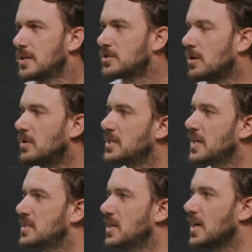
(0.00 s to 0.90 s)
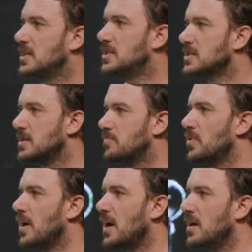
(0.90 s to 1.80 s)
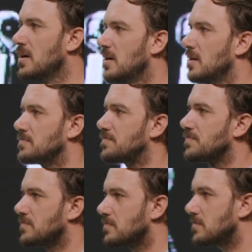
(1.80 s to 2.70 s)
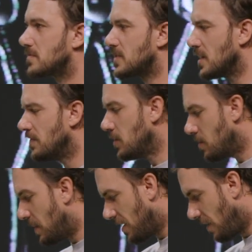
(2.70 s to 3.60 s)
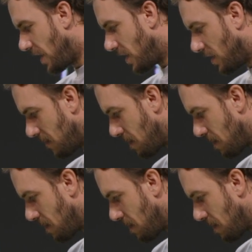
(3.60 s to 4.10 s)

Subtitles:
And so I wanna take a second just to pray. If you would bow your head.